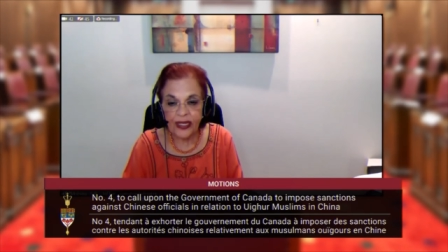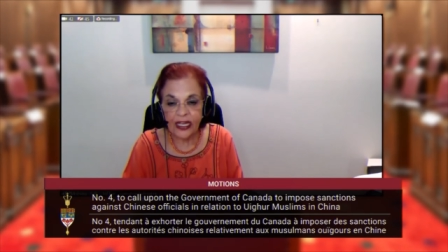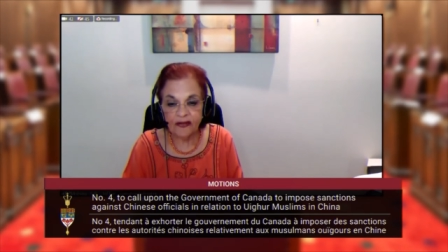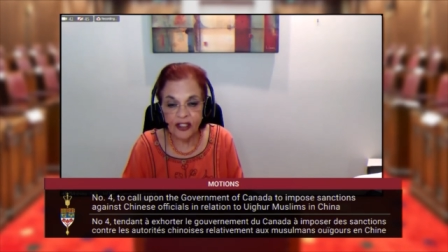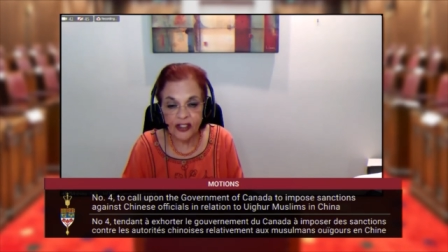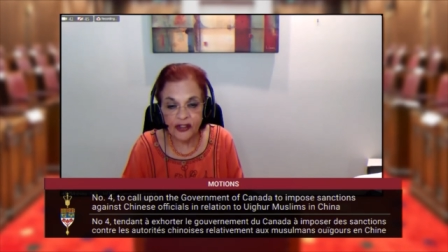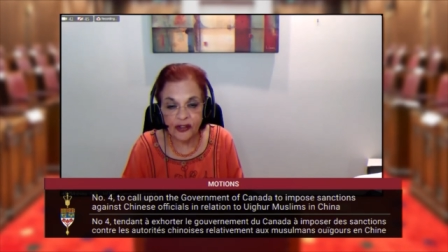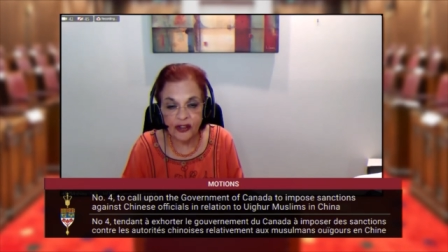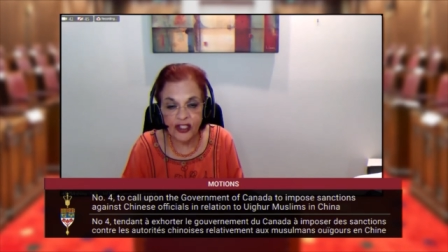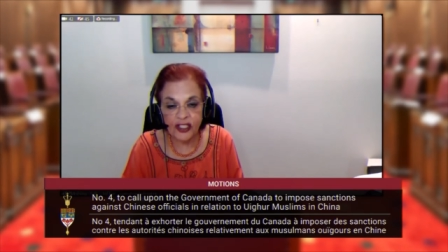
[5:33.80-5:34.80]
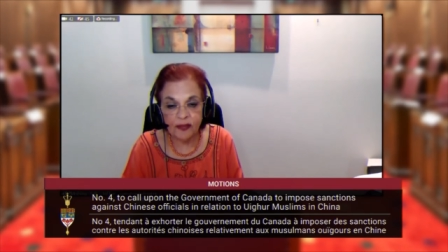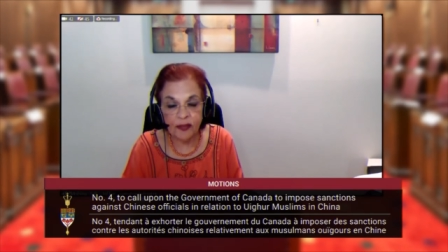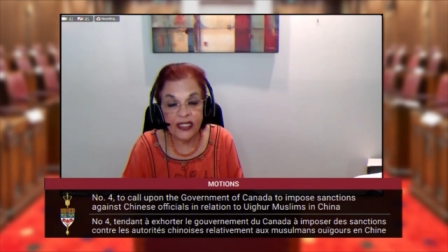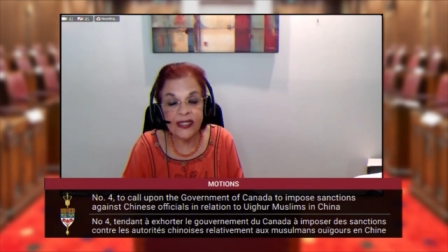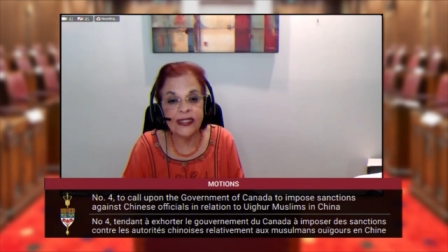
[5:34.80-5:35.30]
and restaurants
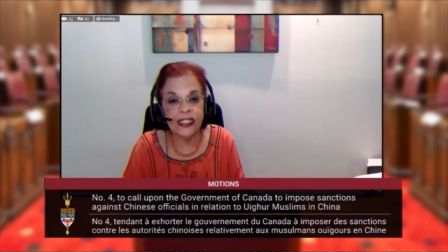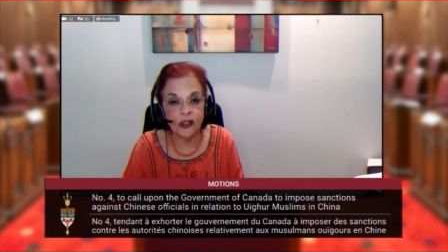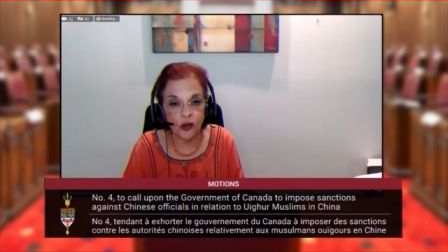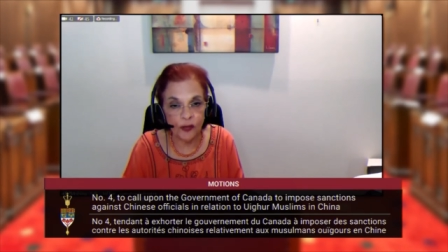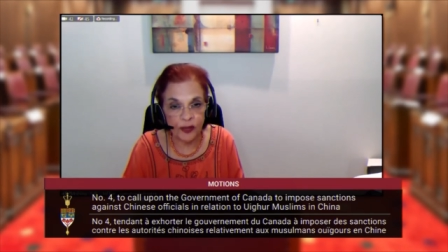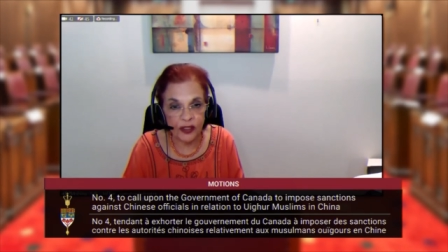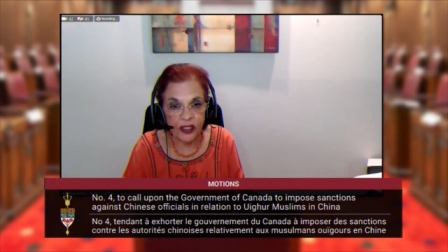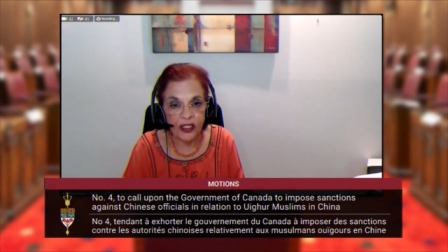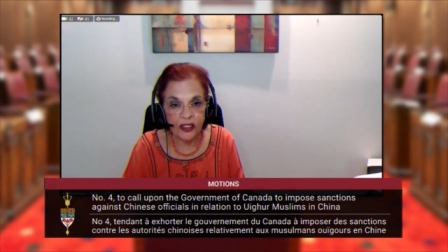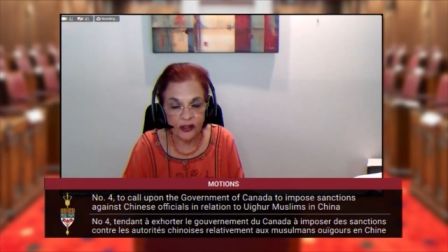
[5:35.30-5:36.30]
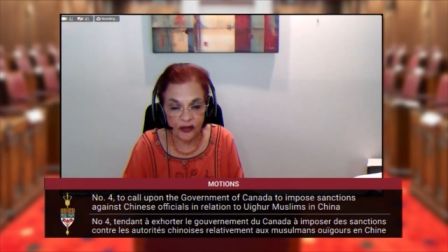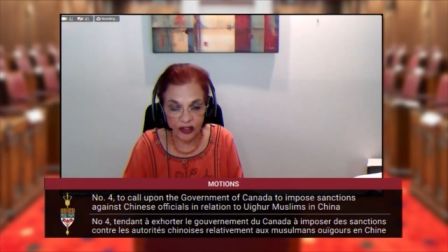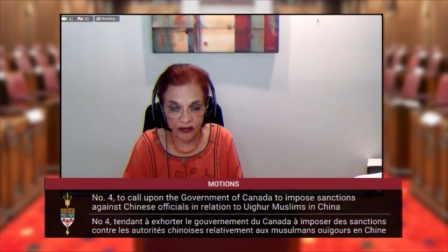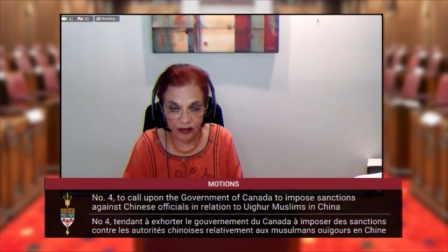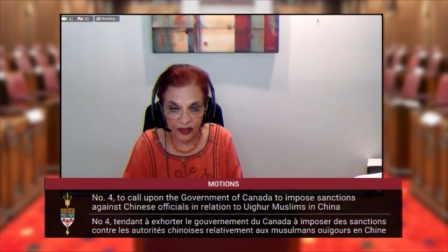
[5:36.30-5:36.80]
must stay open
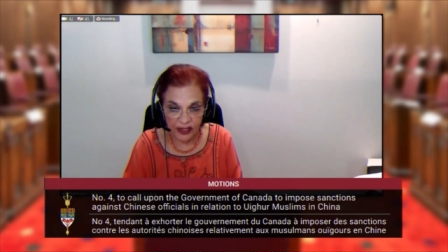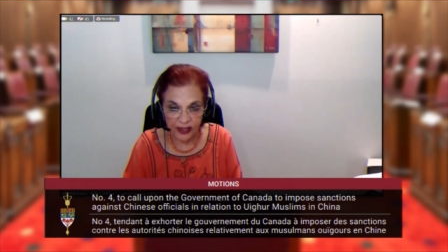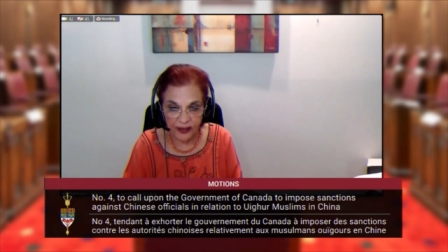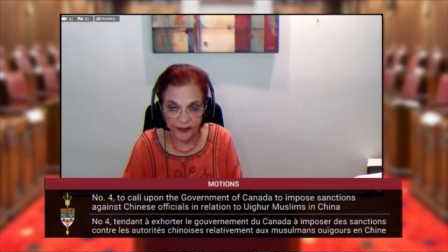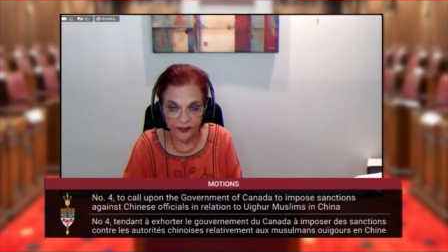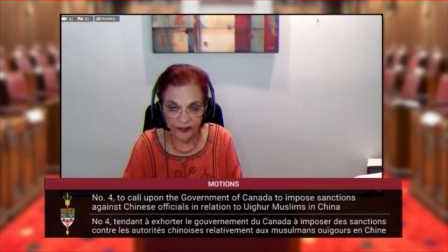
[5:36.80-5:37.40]
during Ramadan.